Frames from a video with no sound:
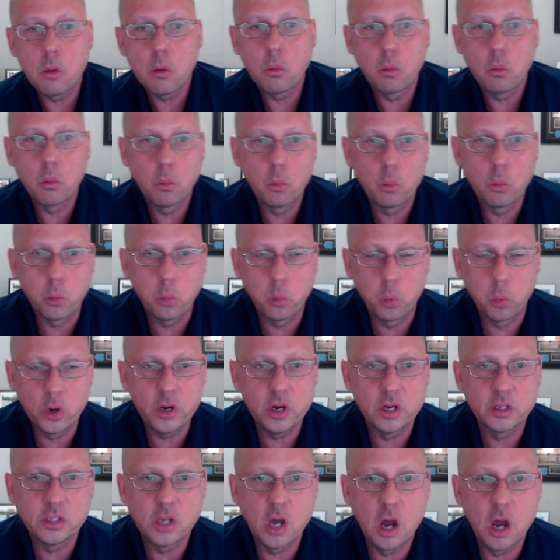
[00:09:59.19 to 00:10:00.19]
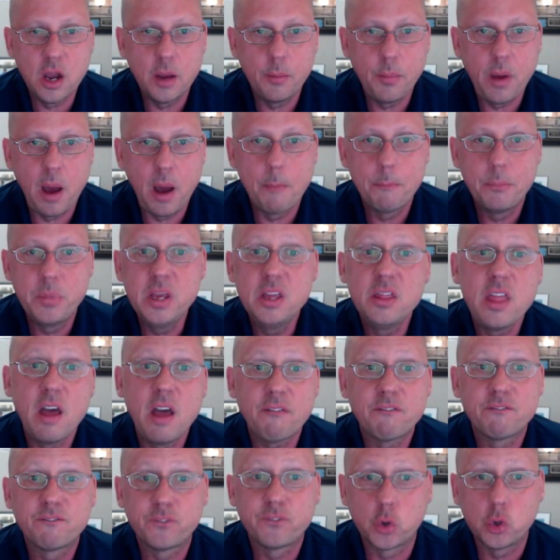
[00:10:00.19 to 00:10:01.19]
we're going to talk about being
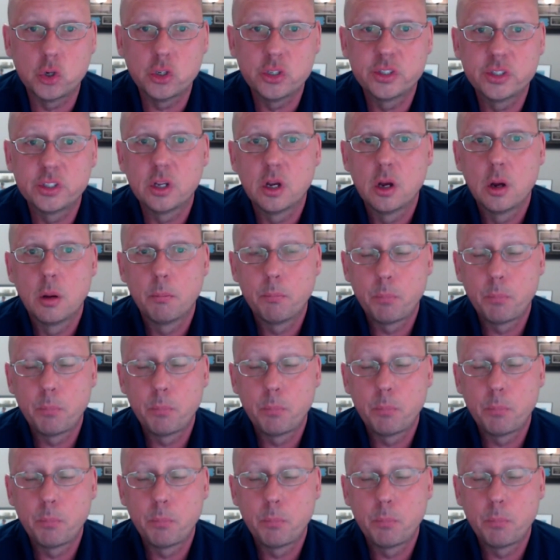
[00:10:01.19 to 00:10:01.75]
that first